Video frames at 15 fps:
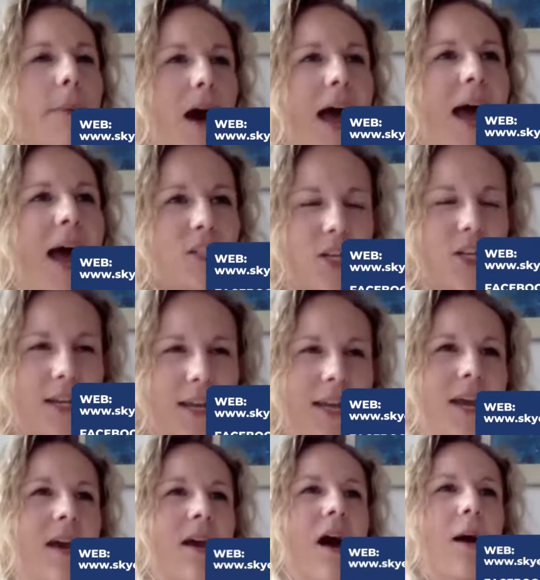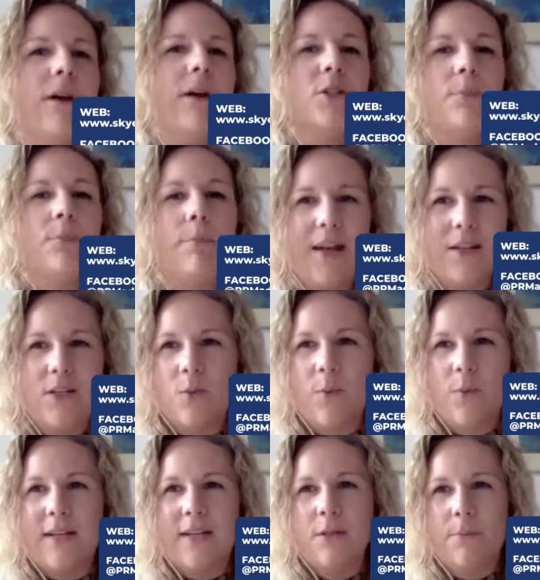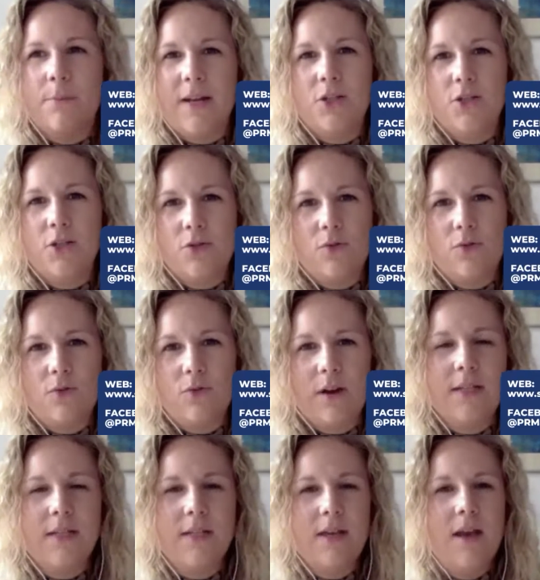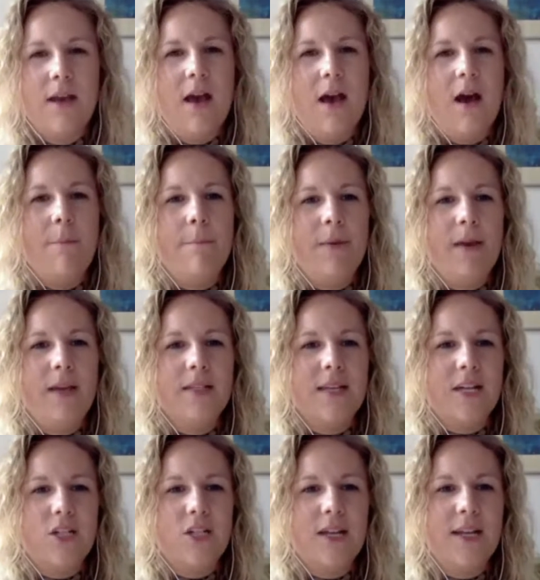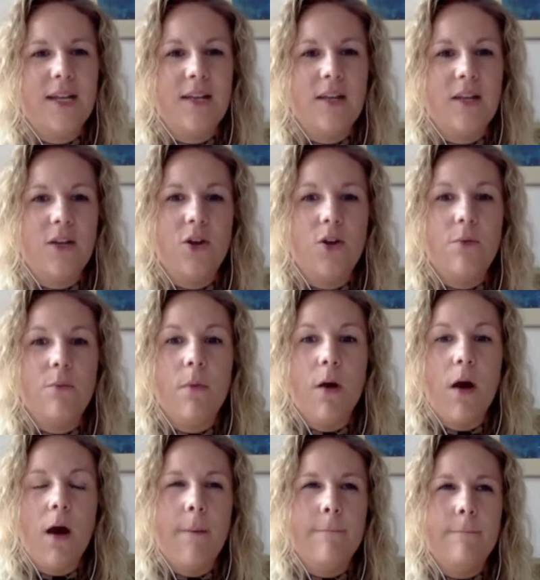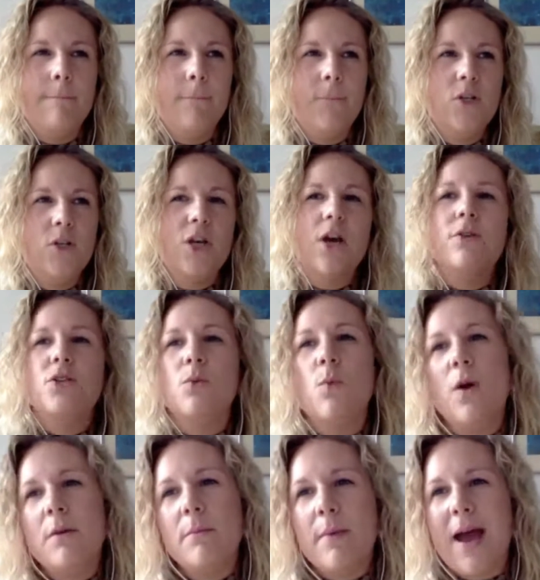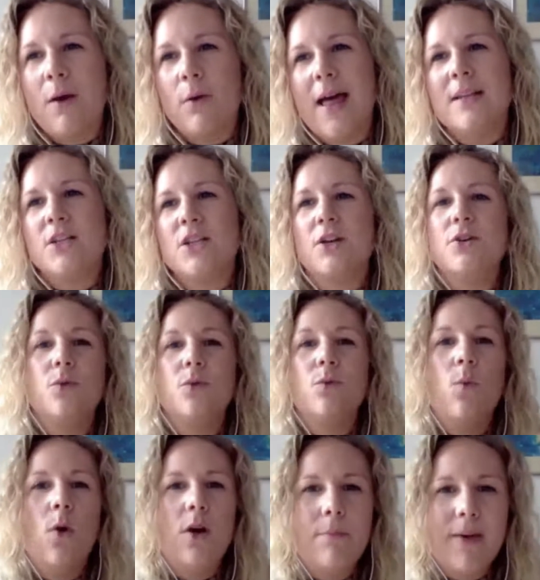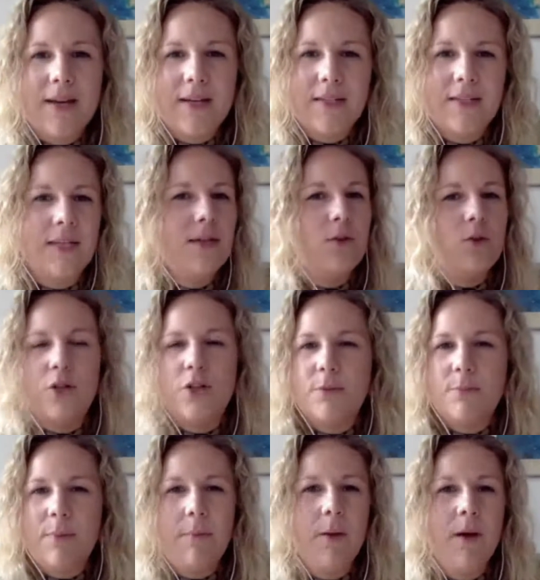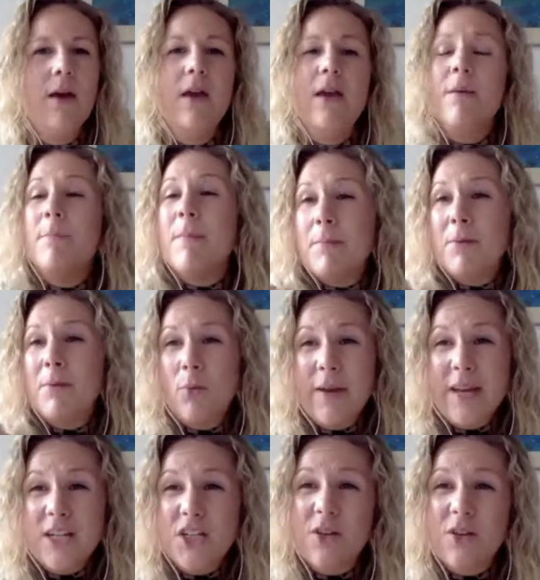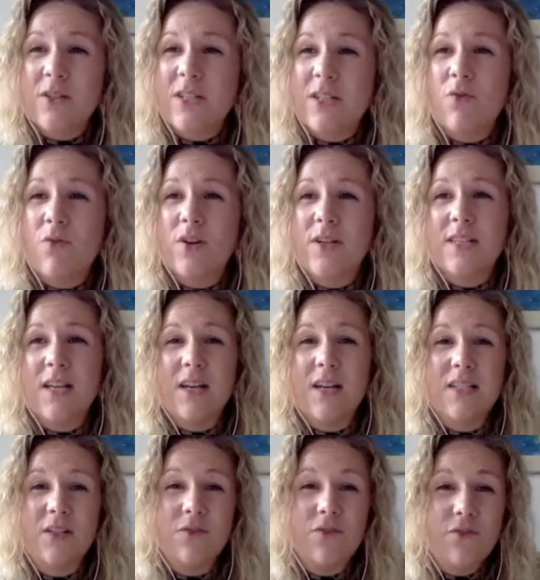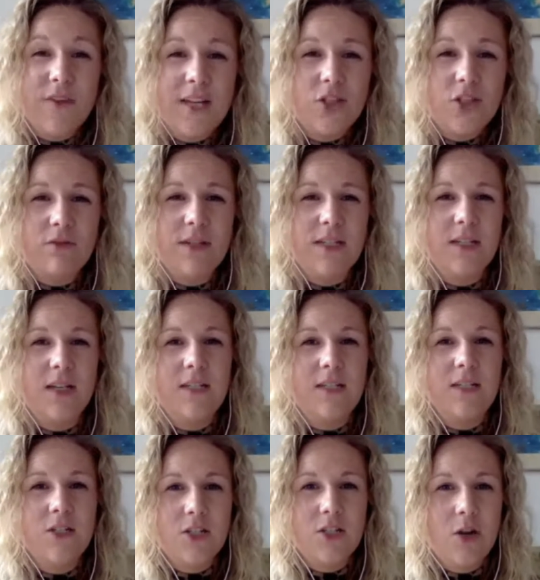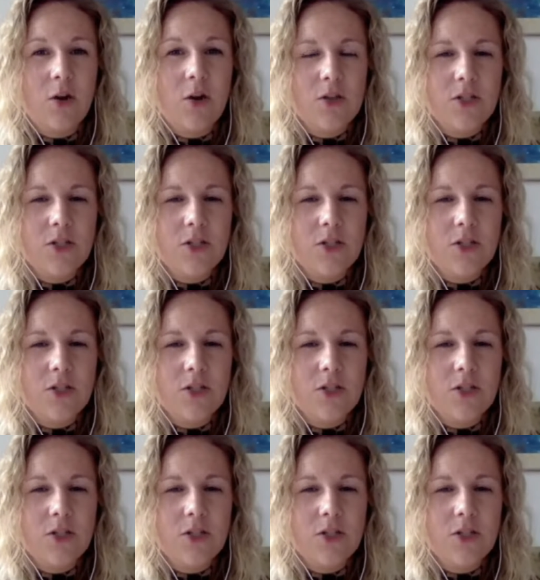But actually, a much better way to pitch stories is actually, to go to one outlet, to go to one magazine or newspaper. Maybe you're pitching yourself for a certain feature, a certain slot.